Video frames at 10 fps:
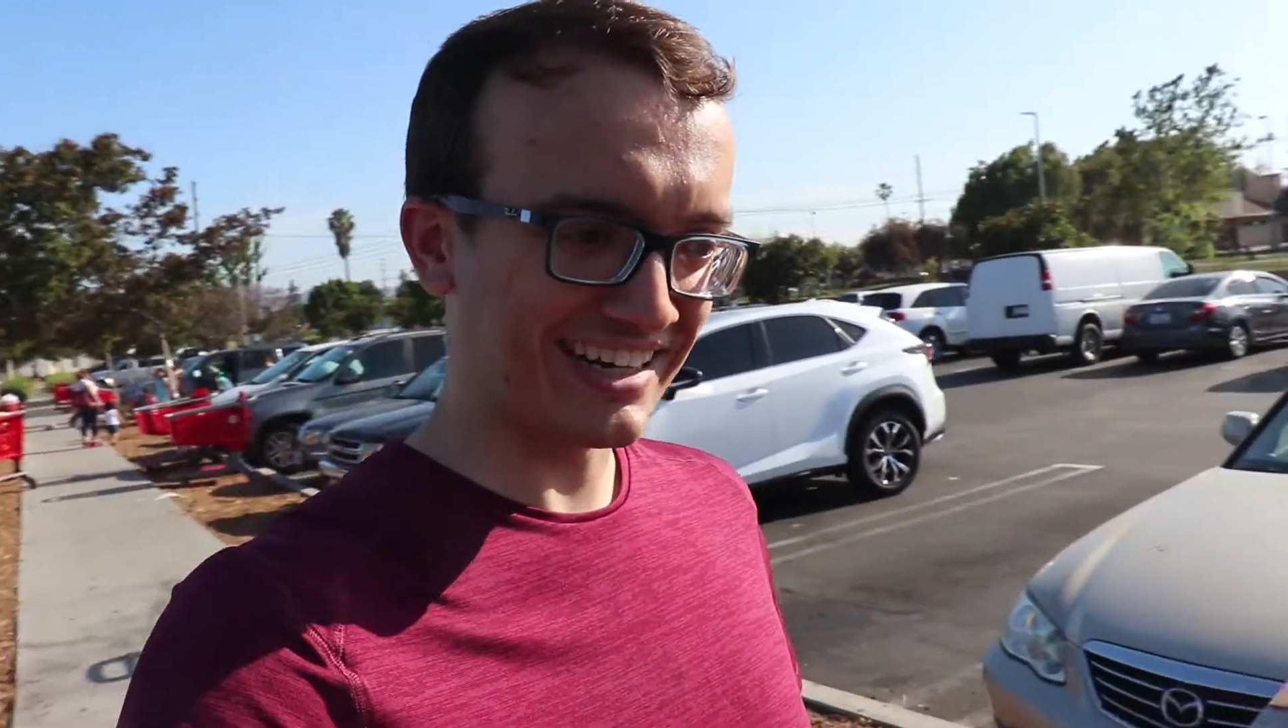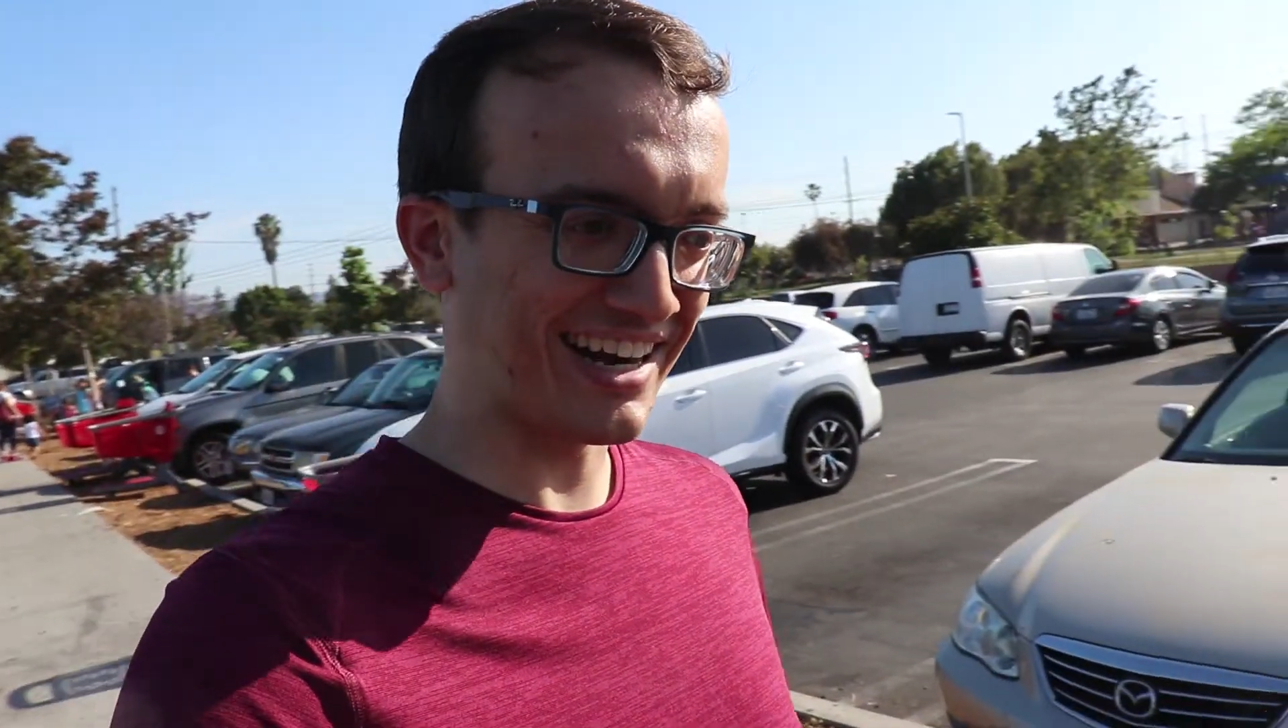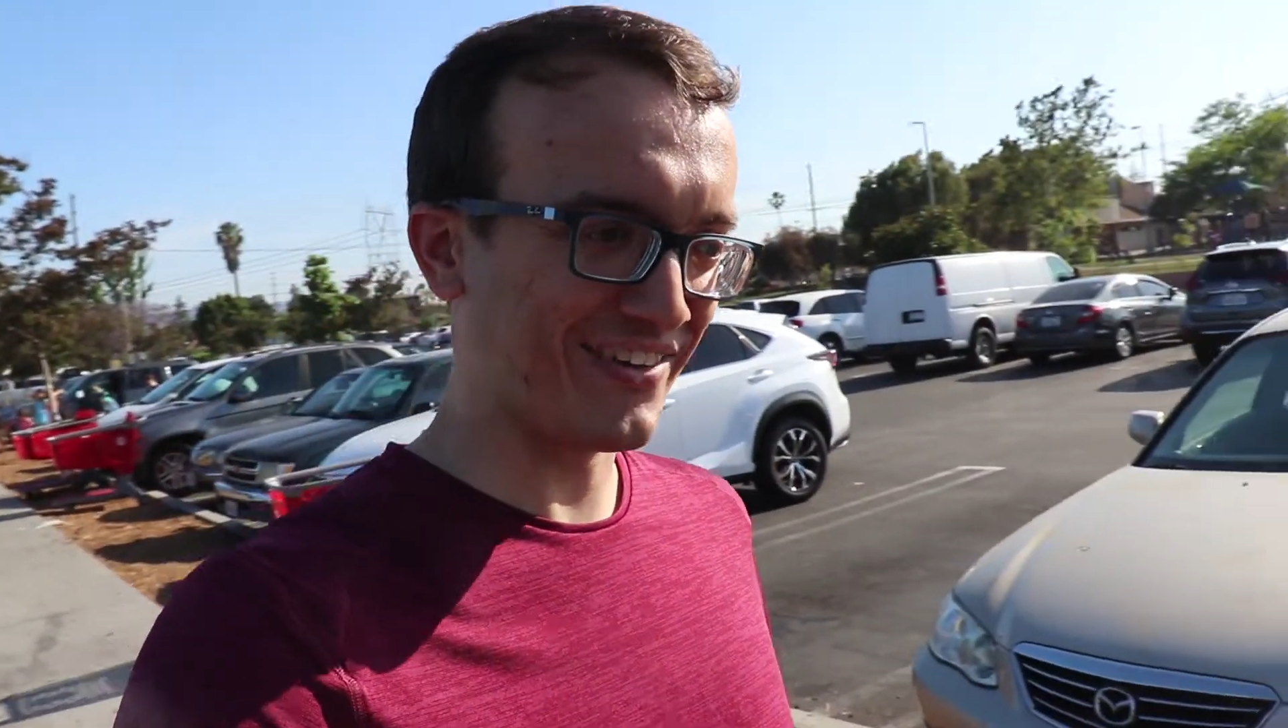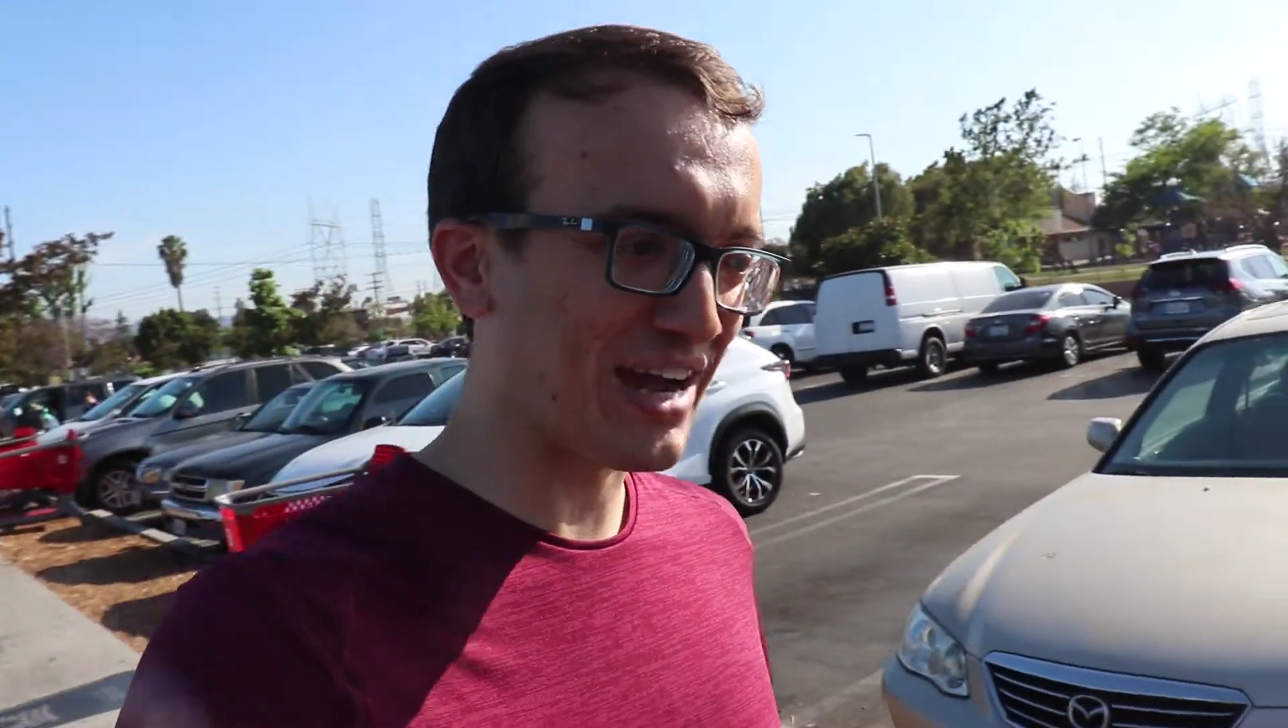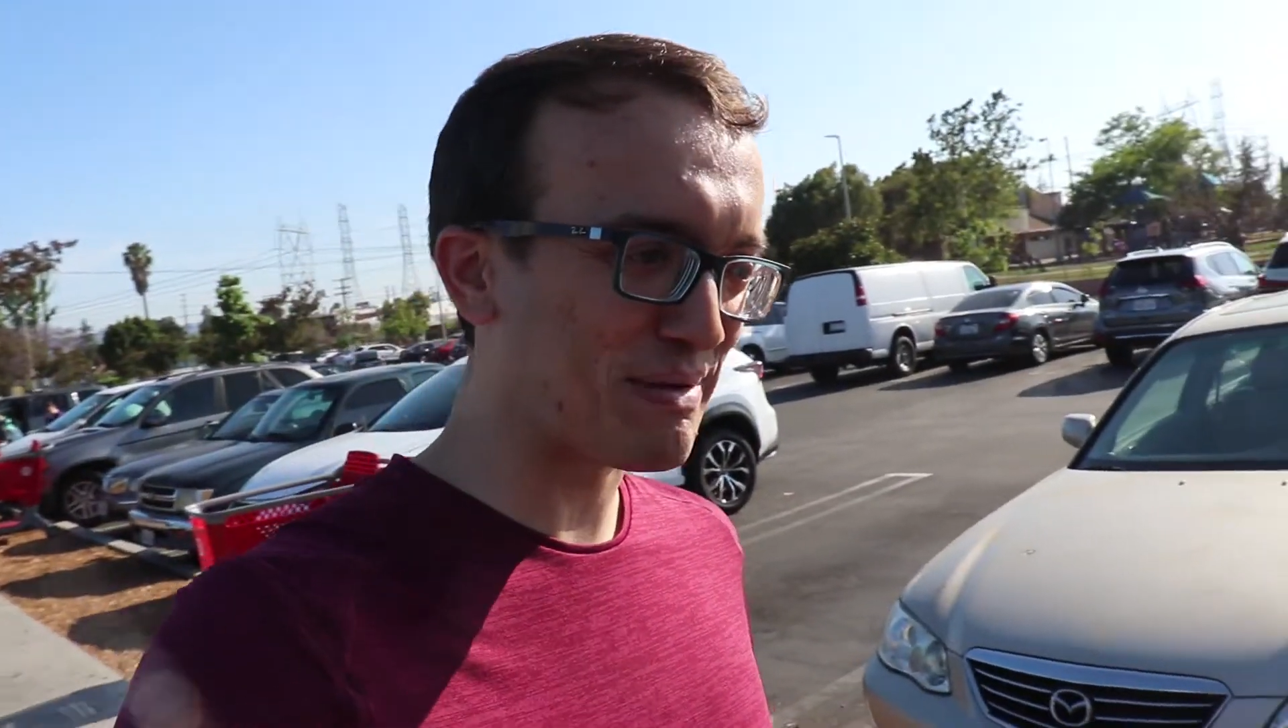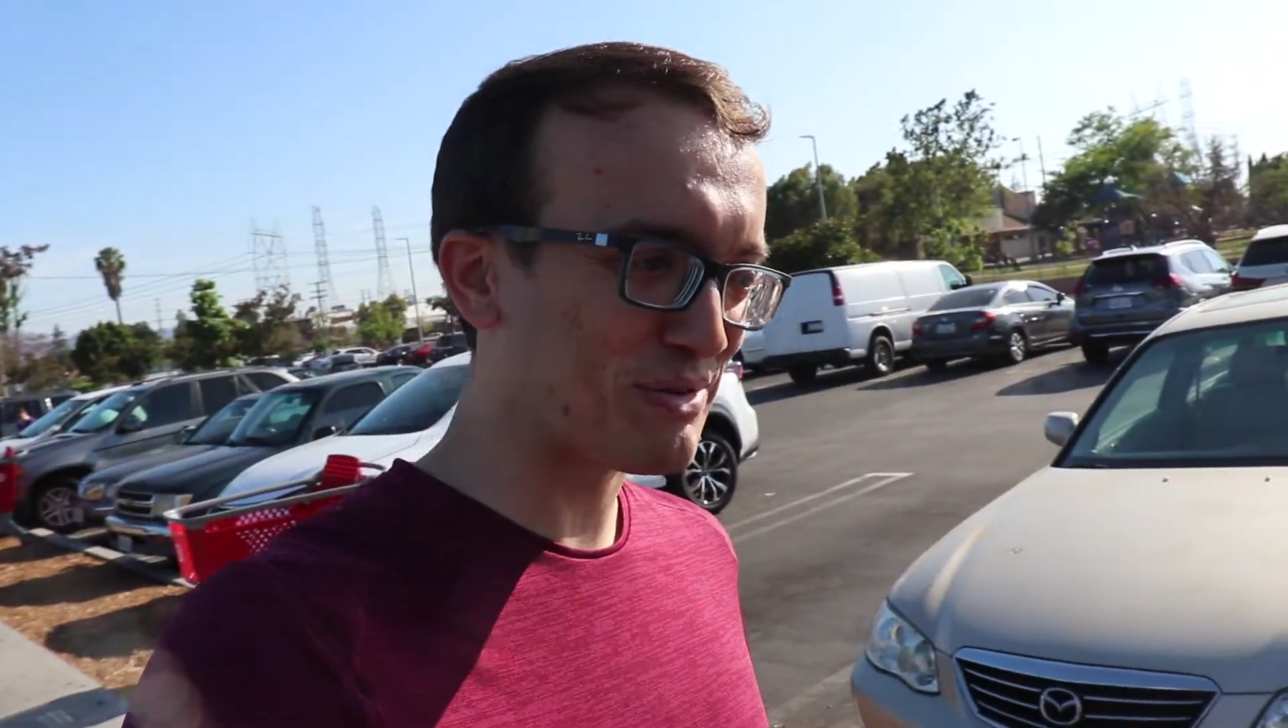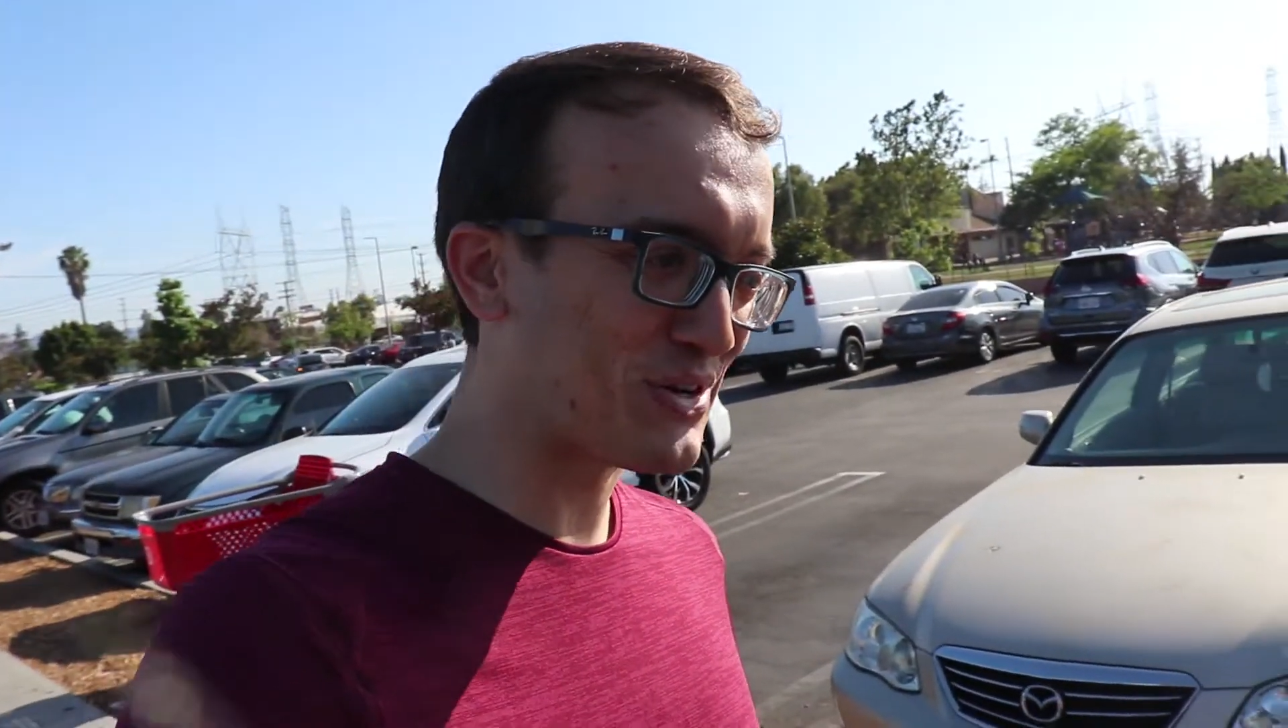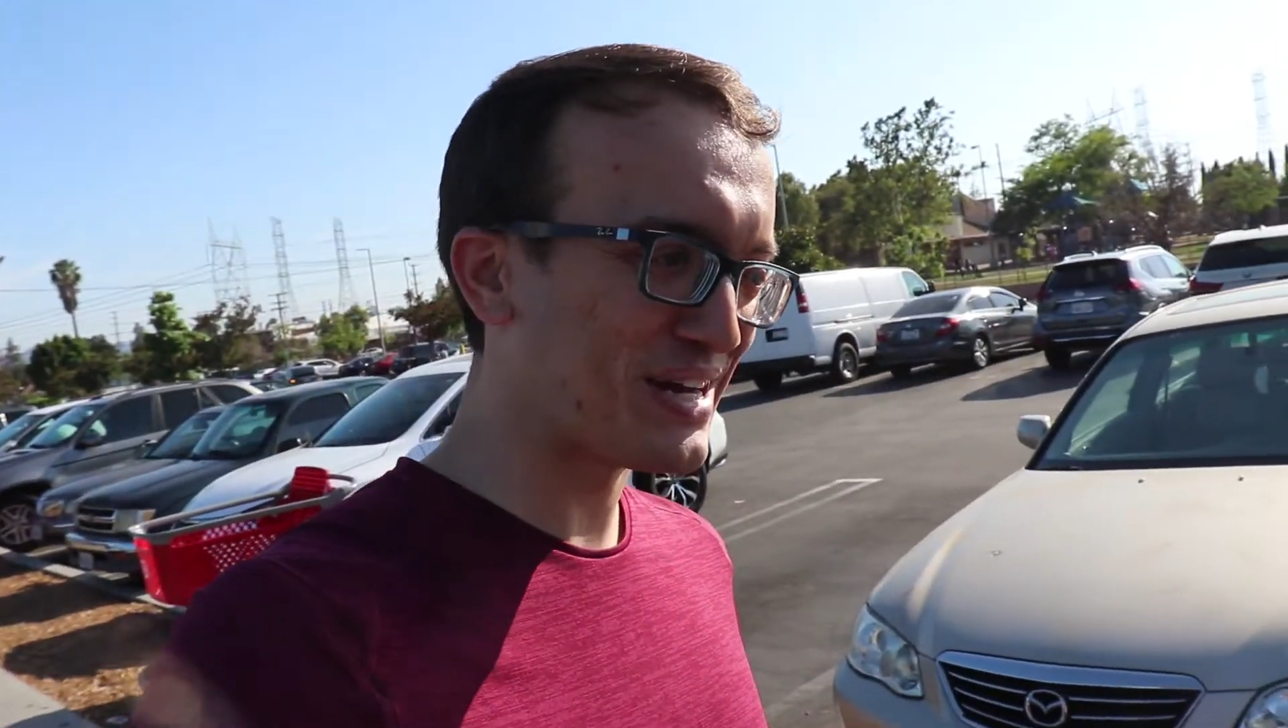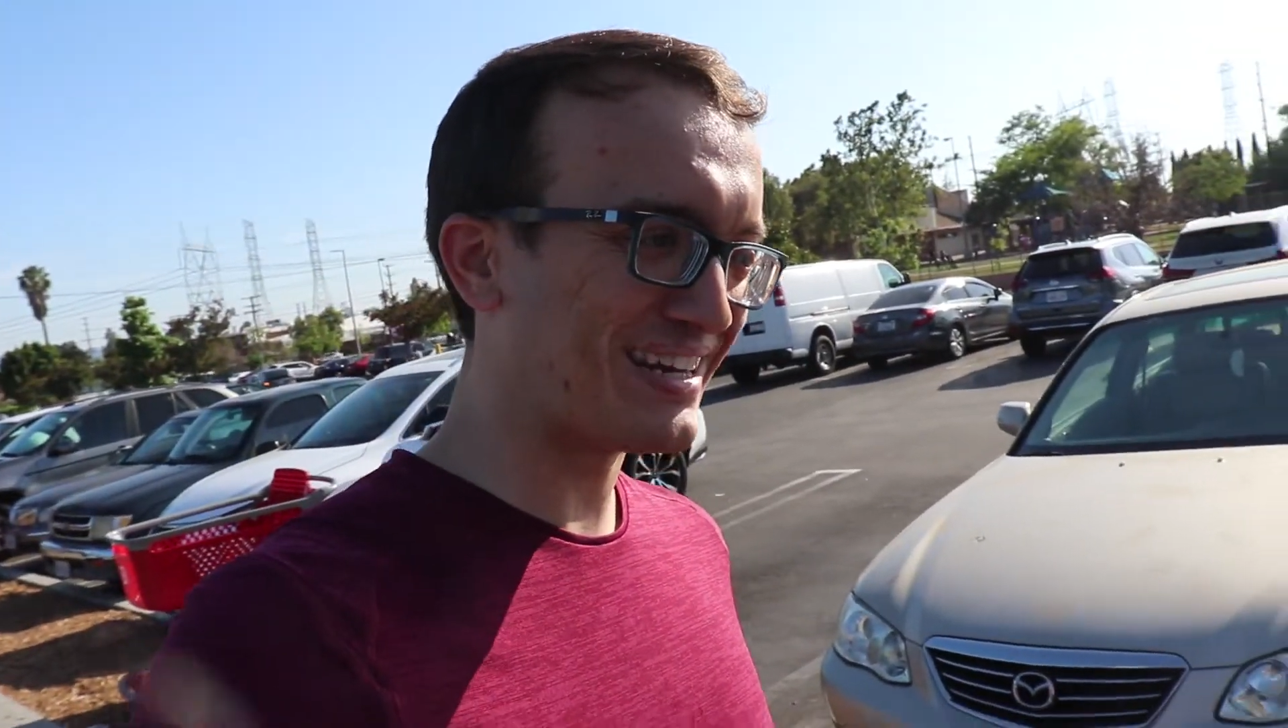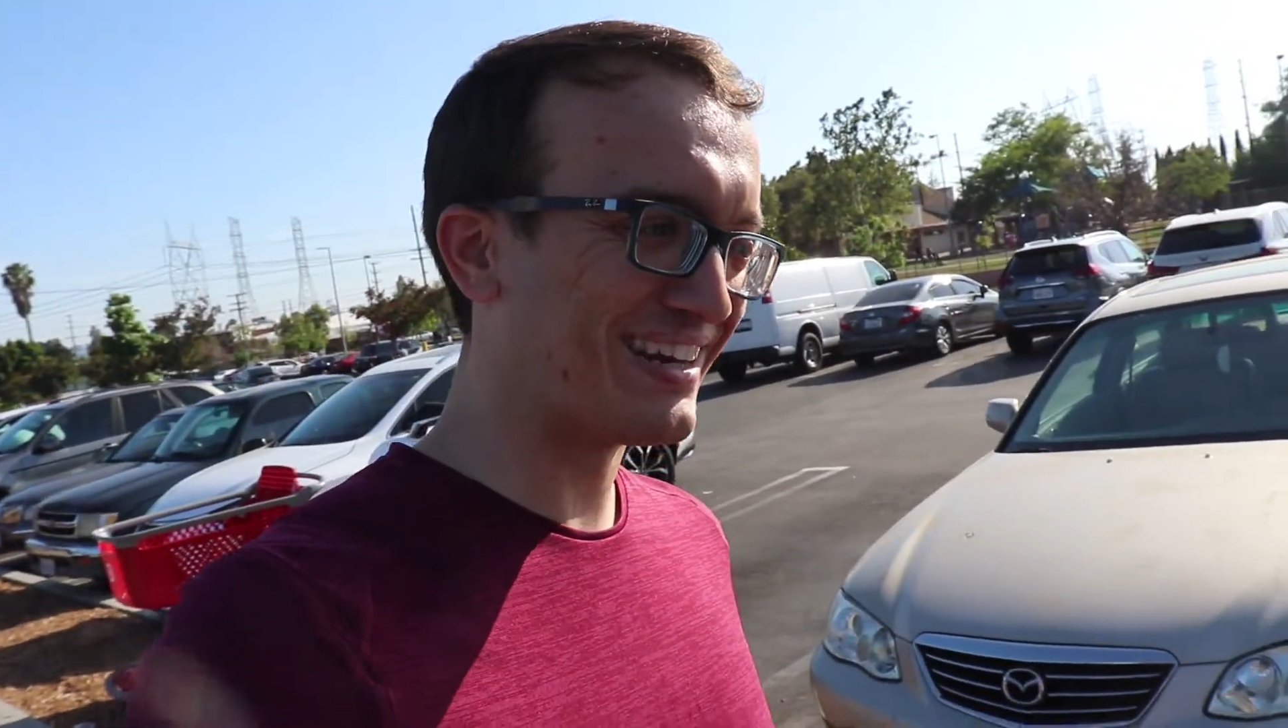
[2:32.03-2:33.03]
kind of vibe
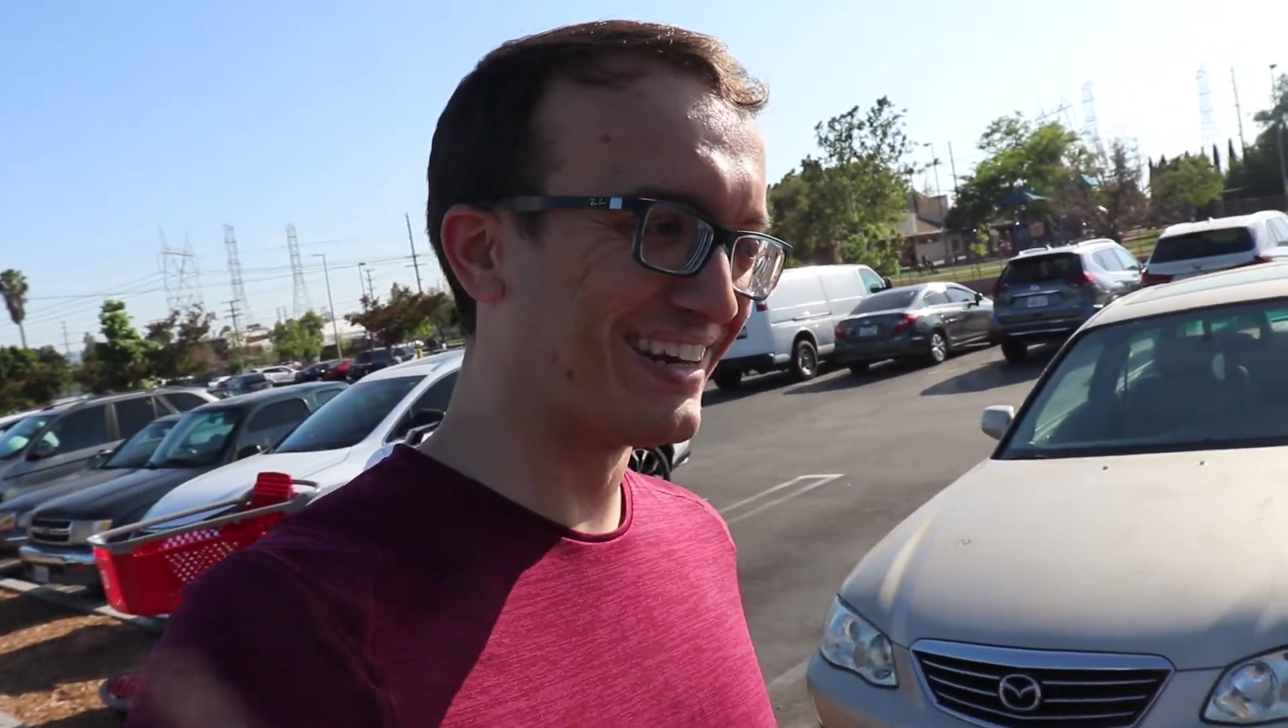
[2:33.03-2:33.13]
to it,